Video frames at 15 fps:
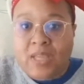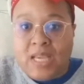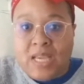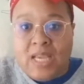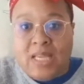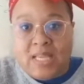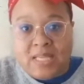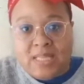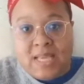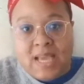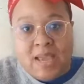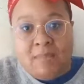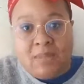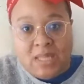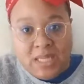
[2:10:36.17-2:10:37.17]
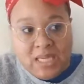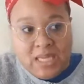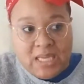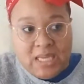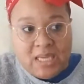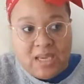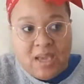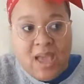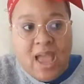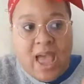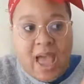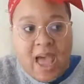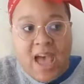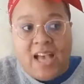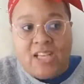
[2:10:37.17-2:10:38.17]
in the same league
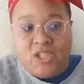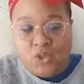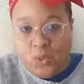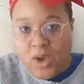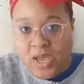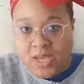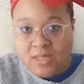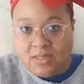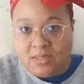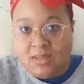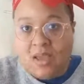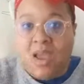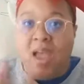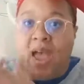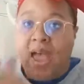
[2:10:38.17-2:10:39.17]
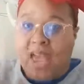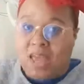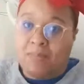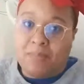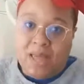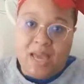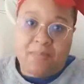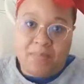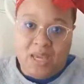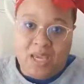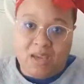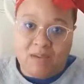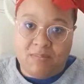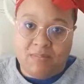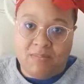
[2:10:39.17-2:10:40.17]
as Twice and
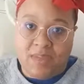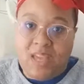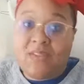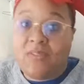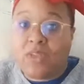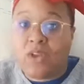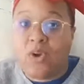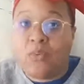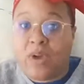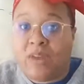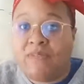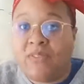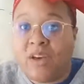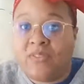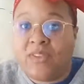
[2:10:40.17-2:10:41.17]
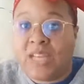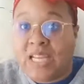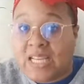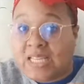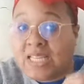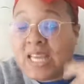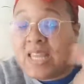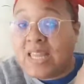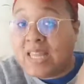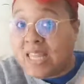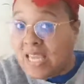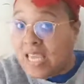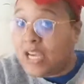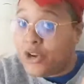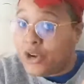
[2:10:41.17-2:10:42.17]
Blackpink. Even though Red Velvet is
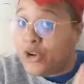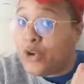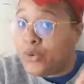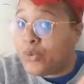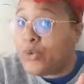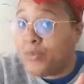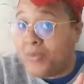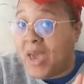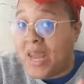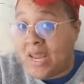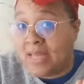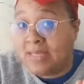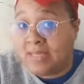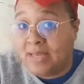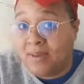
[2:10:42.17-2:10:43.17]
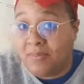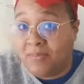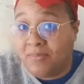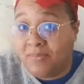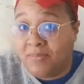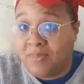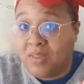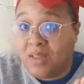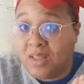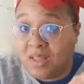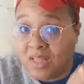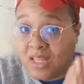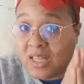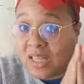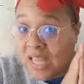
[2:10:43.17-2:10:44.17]
the girl group at SM.
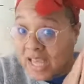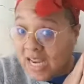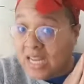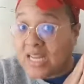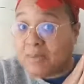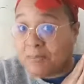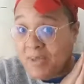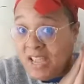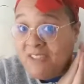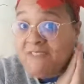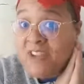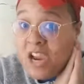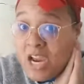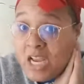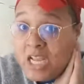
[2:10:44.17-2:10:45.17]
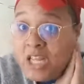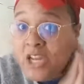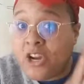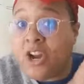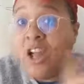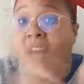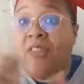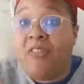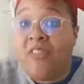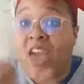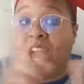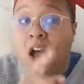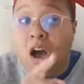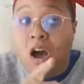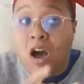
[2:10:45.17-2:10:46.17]
Let it be very clear.
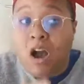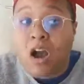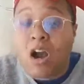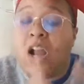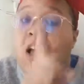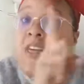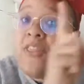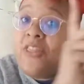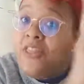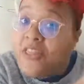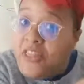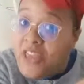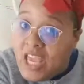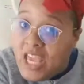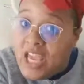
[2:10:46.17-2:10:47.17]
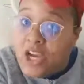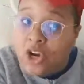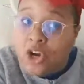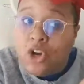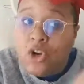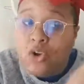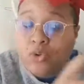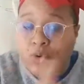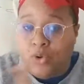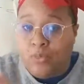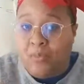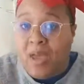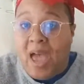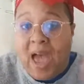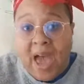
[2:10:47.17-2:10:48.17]
They are the girl
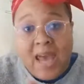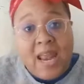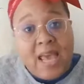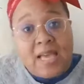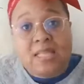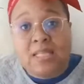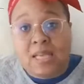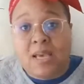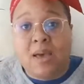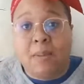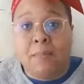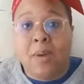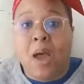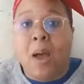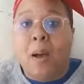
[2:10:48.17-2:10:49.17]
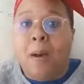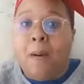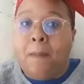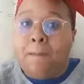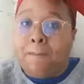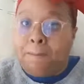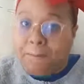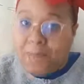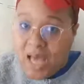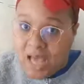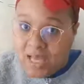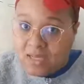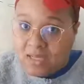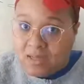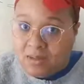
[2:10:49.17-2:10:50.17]
group at SM,
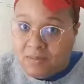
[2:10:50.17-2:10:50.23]
but